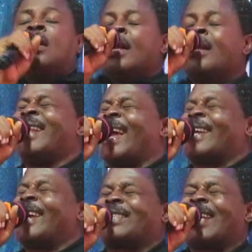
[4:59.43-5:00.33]

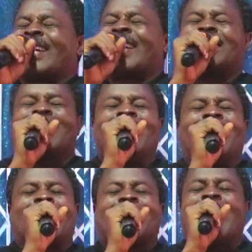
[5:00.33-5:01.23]
lekete ketele
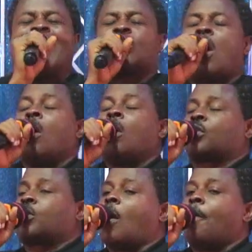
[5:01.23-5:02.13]
credo
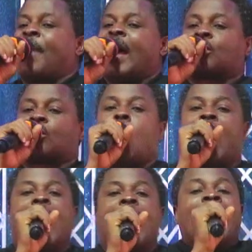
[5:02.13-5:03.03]

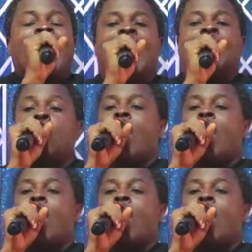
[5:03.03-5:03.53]
sopetua, eloa